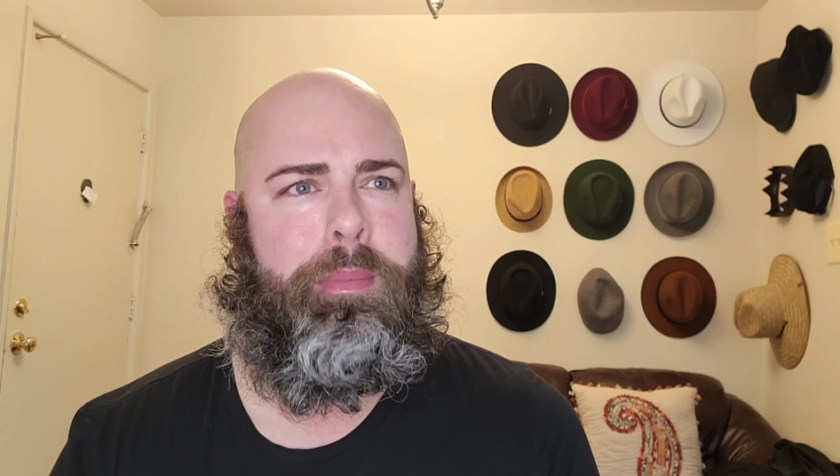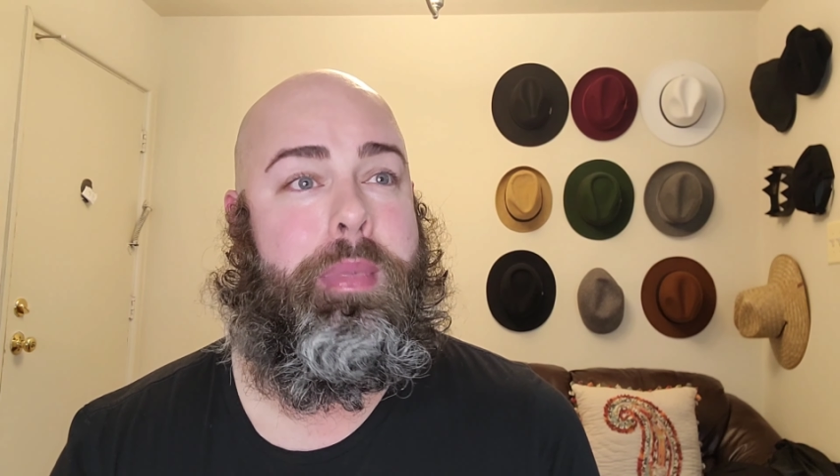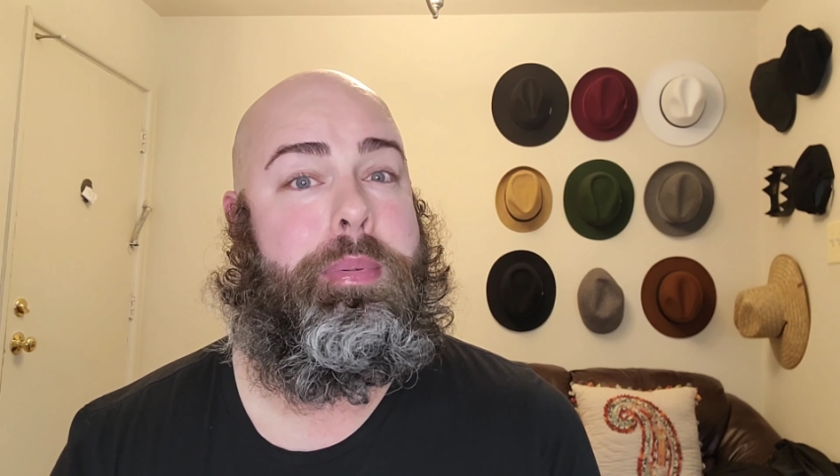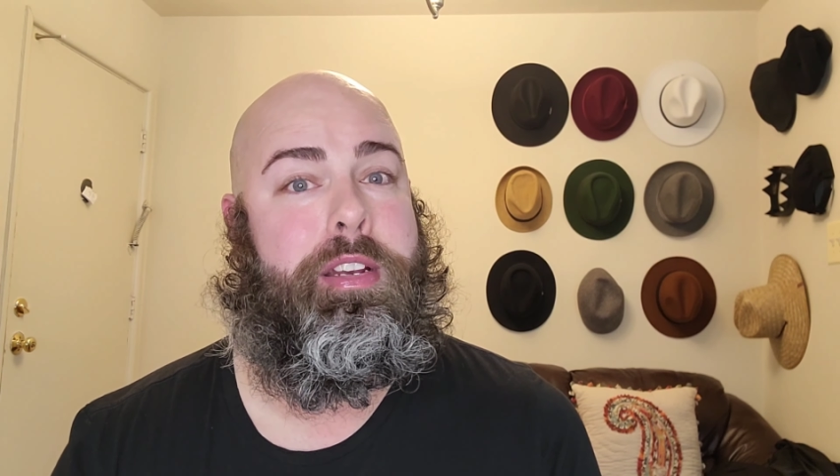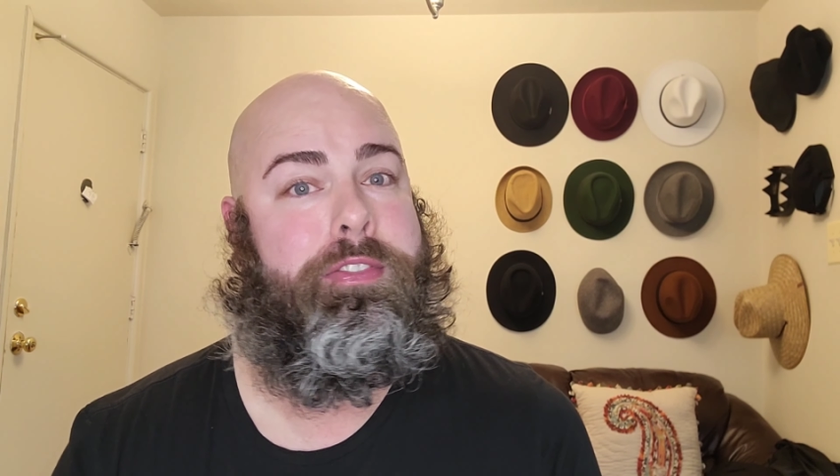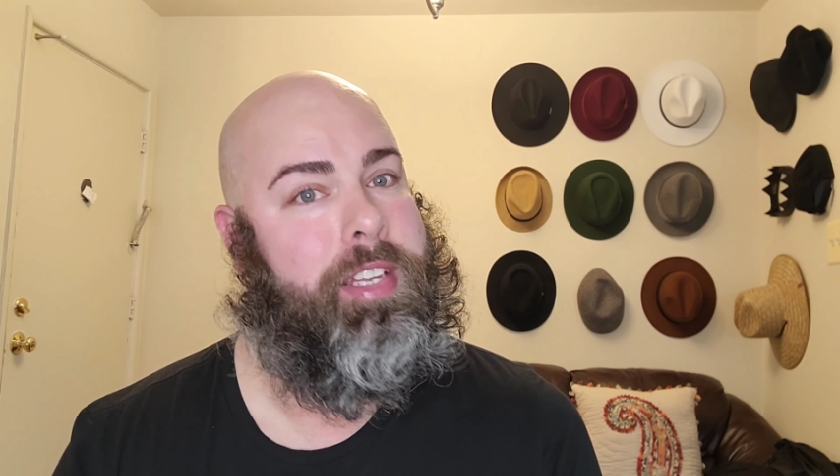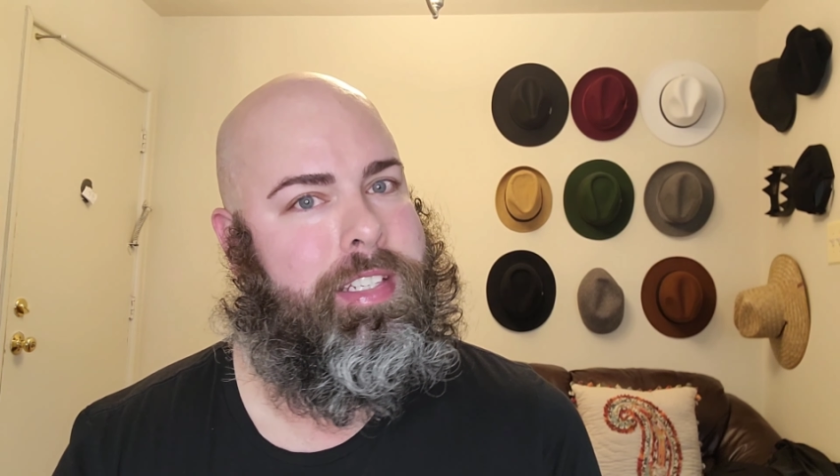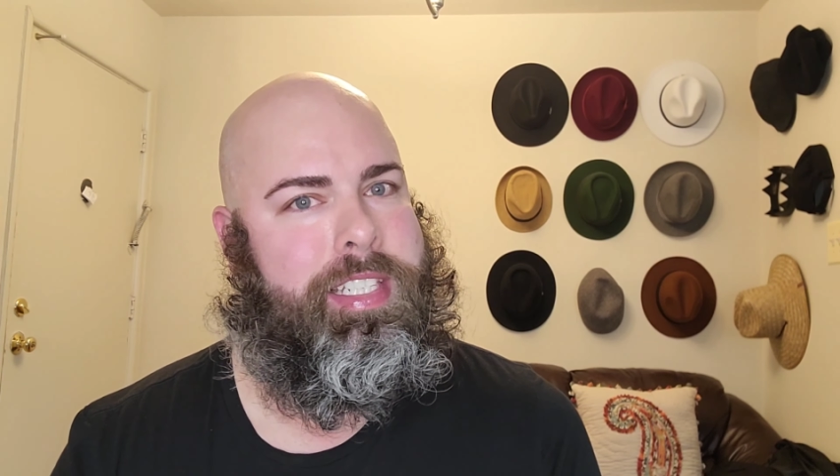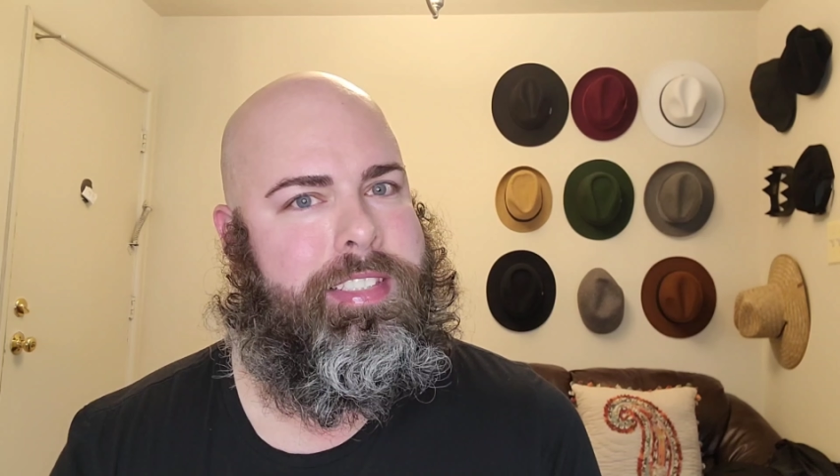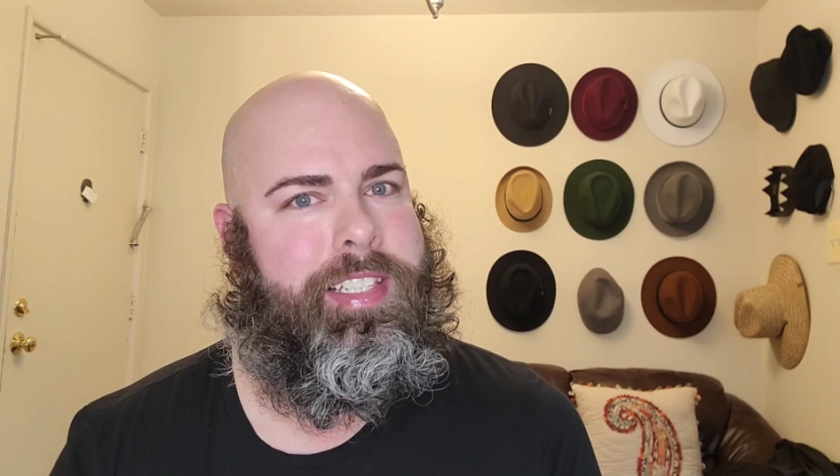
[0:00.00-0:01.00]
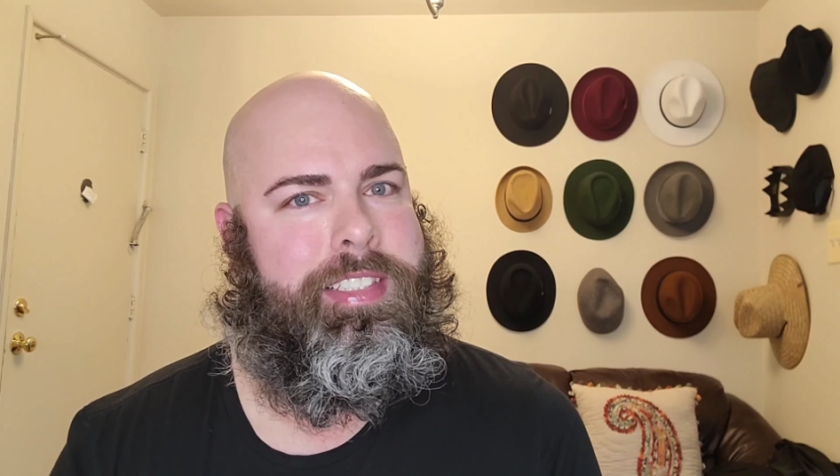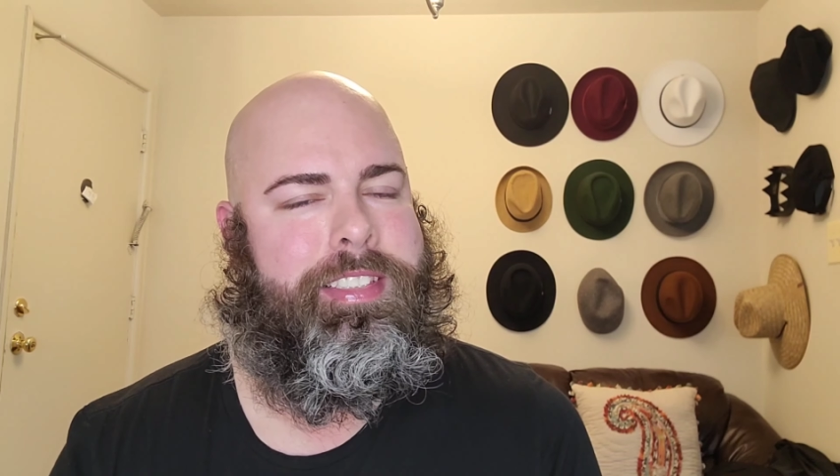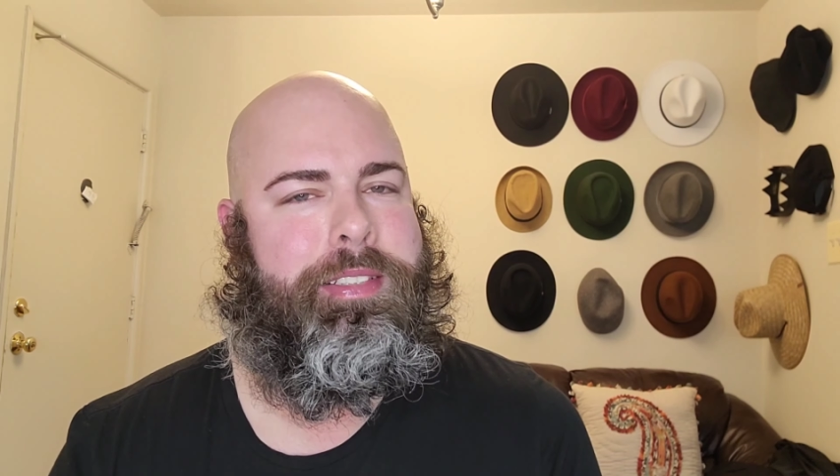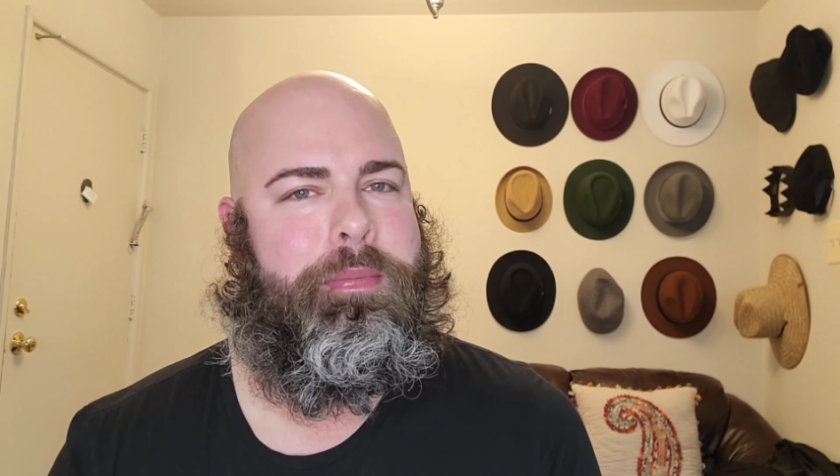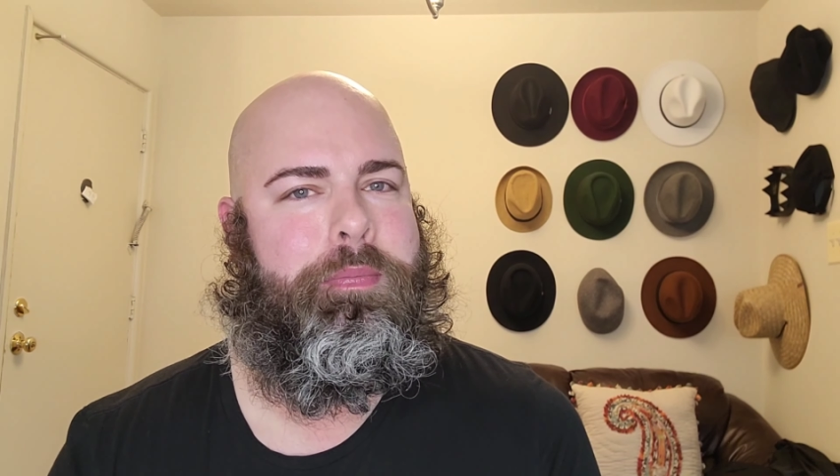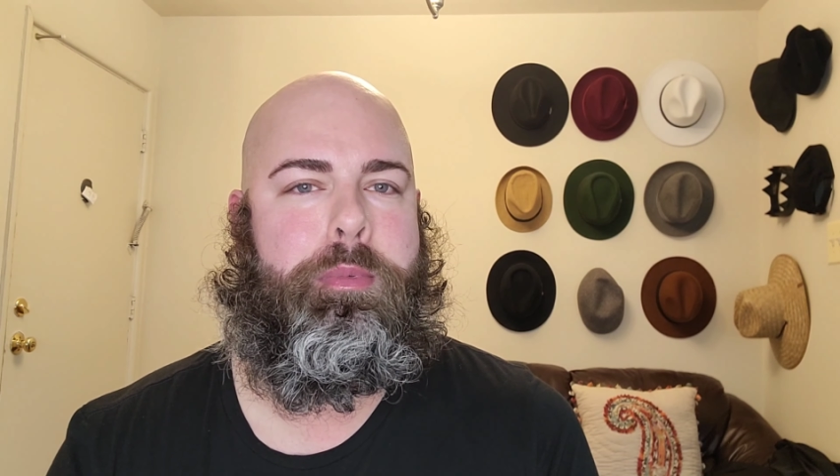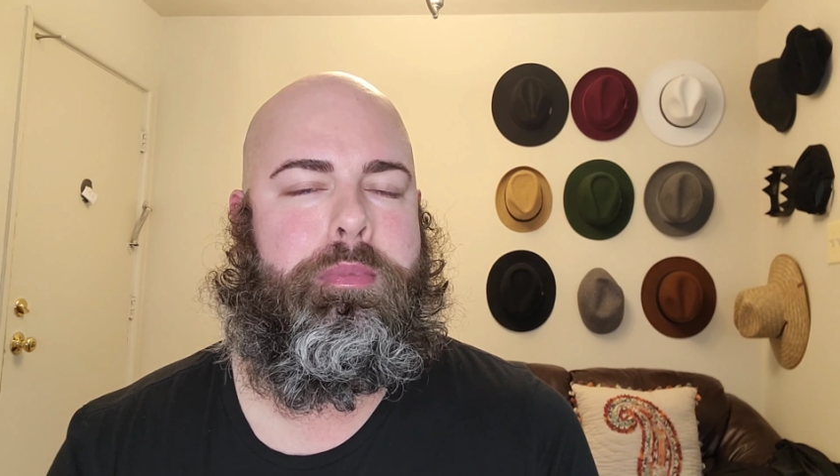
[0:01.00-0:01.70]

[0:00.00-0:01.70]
maybe are vanity sizing.